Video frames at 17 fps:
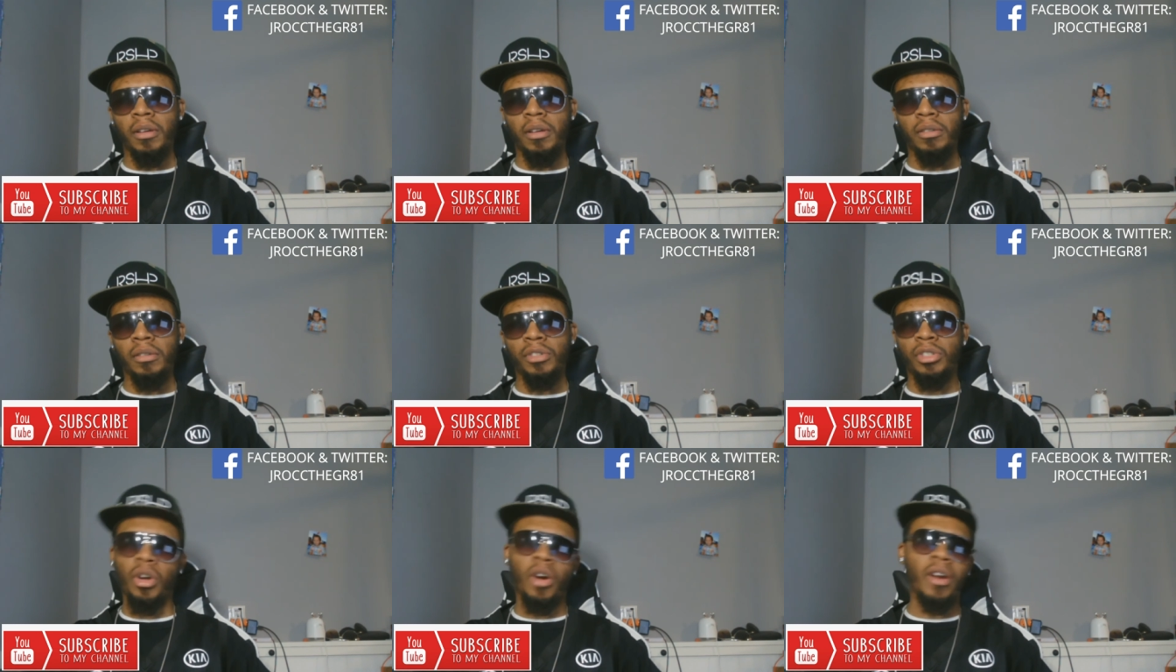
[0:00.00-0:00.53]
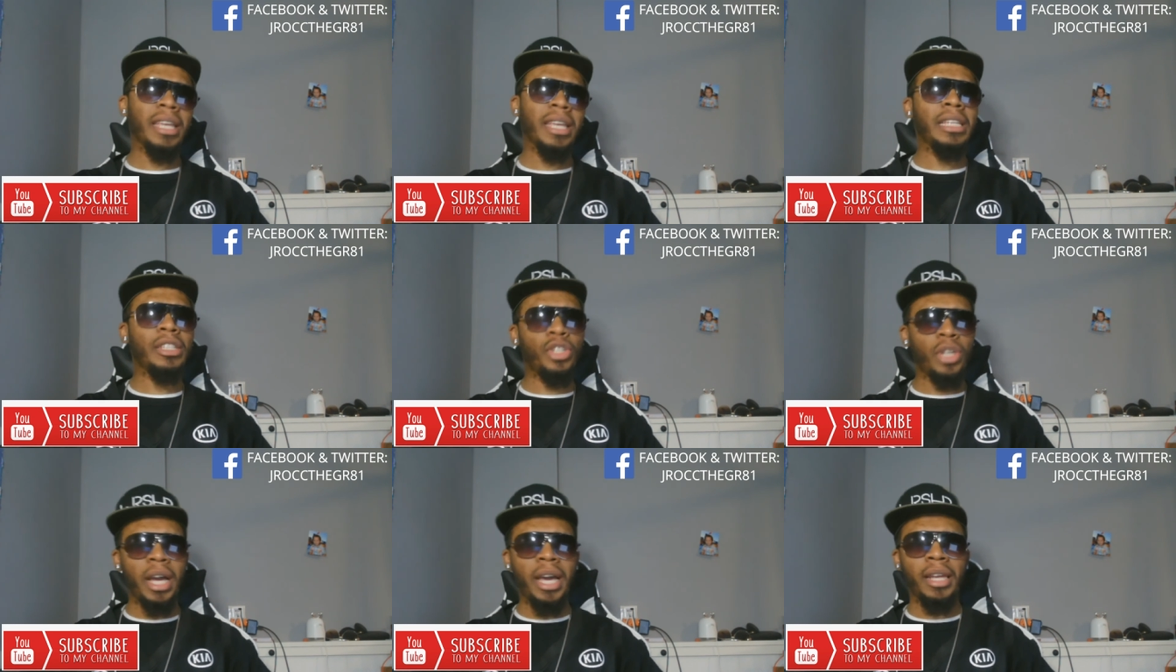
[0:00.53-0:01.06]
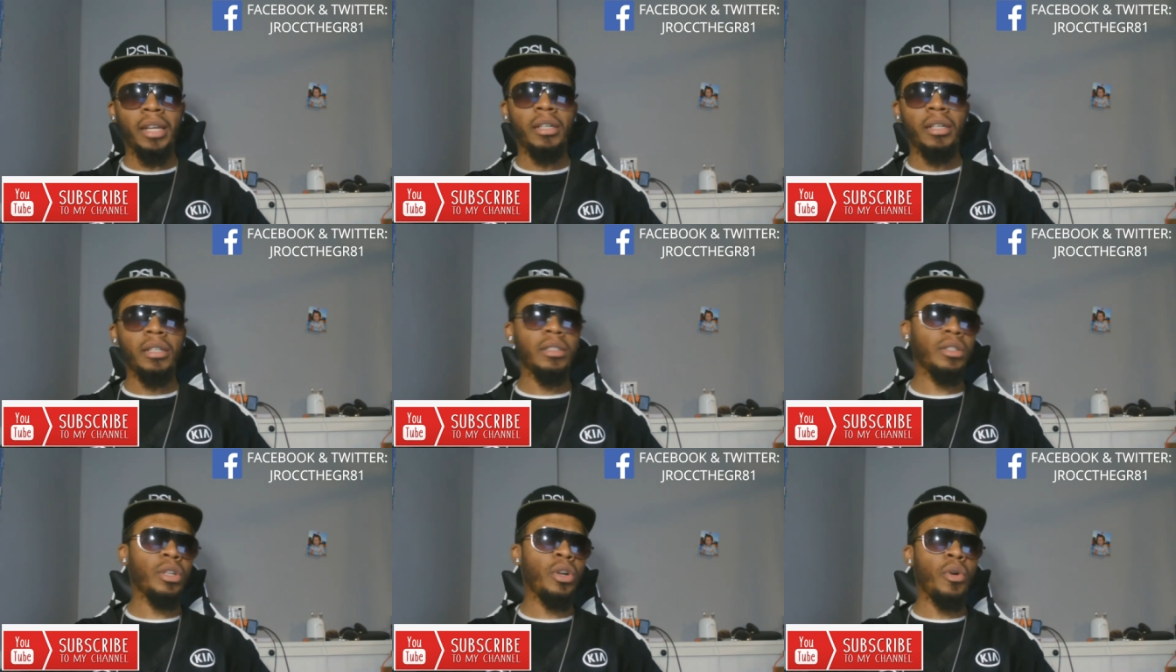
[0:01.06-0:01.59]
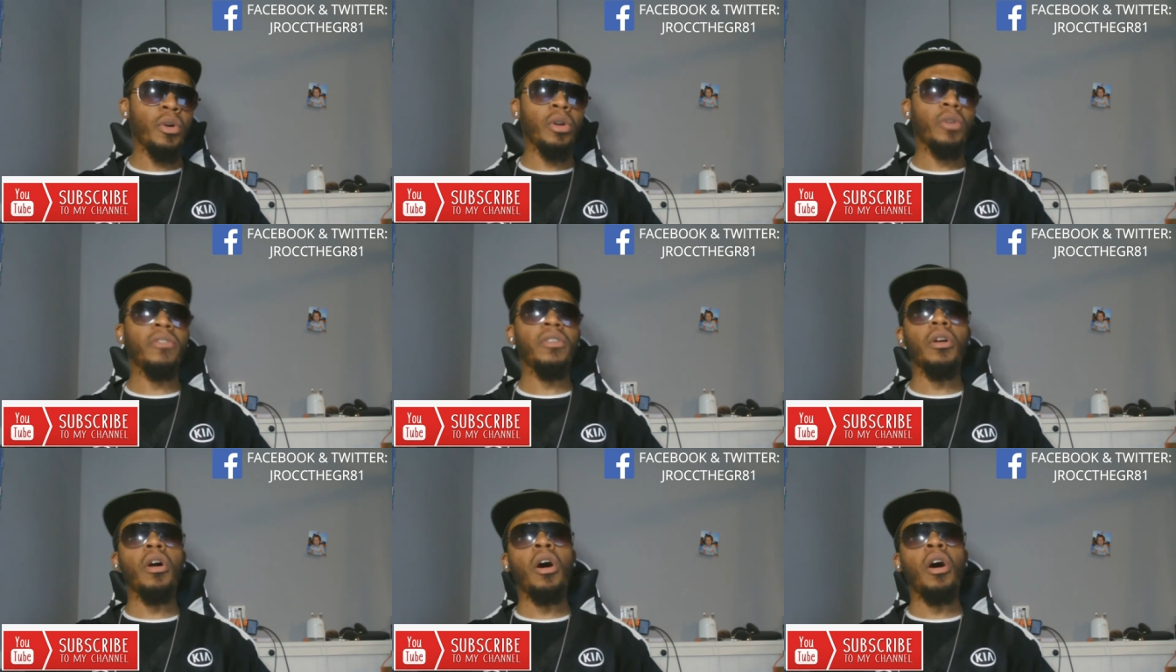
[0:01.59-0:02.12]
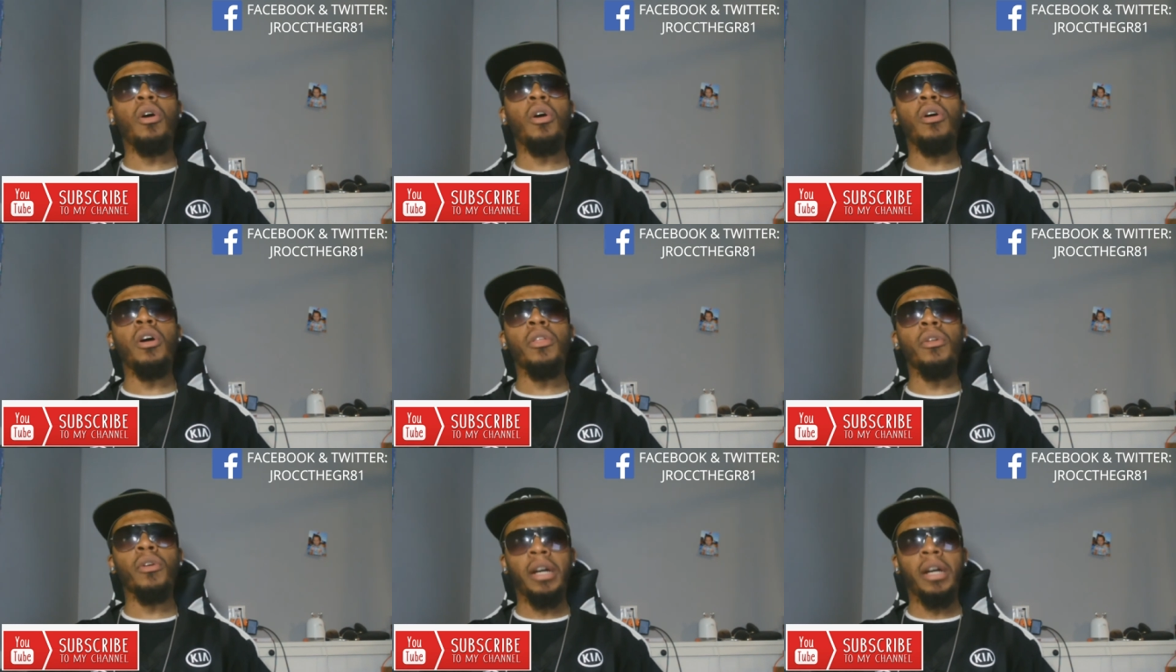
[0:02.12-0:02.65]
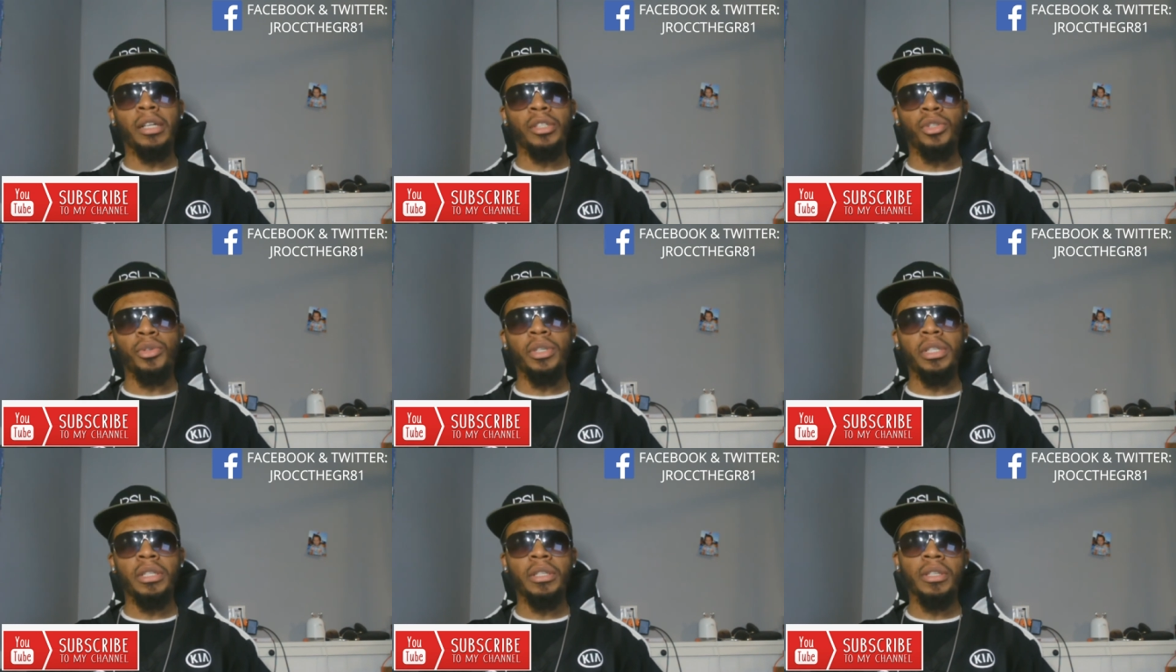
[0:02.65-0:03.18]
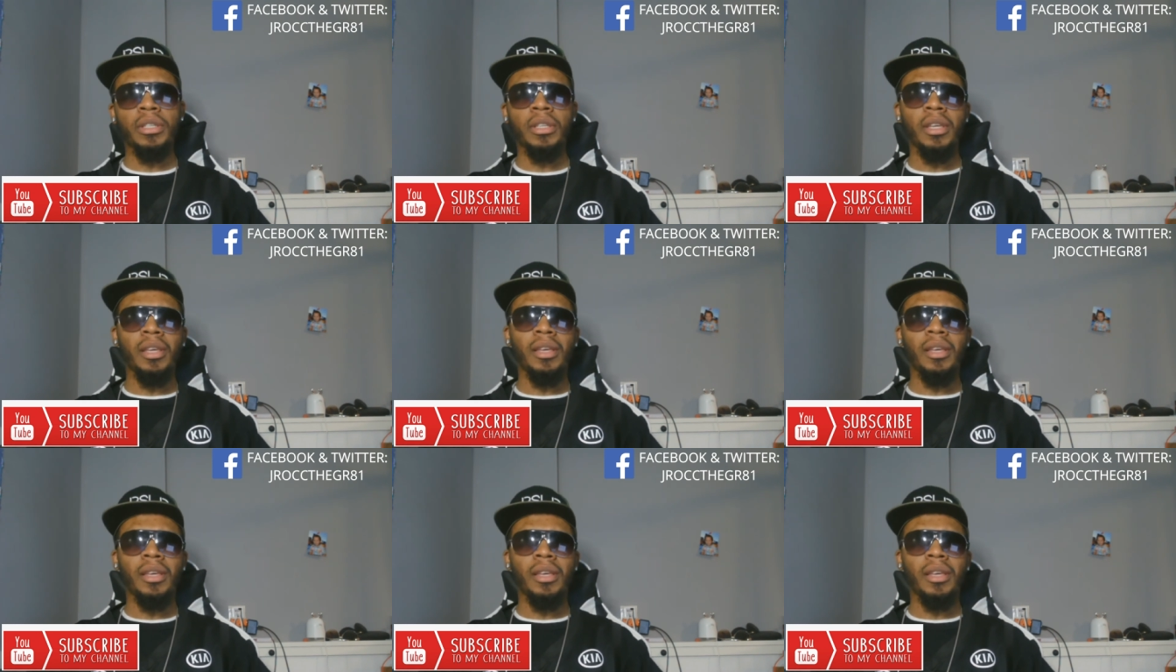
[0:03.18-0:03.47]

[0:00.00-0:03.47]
starting in China, going over to all other countries,